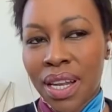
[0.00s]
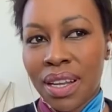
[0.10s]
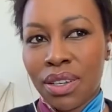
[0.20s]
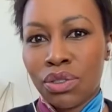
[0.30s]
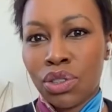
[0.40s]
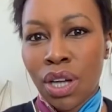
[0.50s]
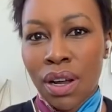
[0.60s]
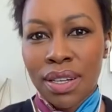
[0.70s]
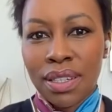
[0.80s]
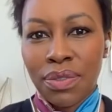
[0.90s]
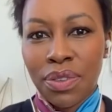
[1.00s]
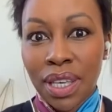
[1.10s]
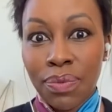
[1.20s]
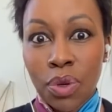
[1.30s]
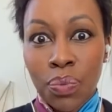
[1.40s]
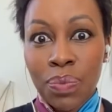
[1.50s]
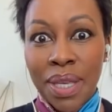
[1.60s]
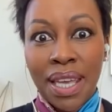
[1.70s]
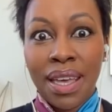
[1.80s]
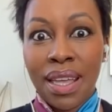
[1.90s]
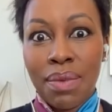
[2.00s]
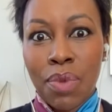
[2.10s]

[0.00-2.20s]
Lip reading: a little chocolate? If you keep your pee-pee in,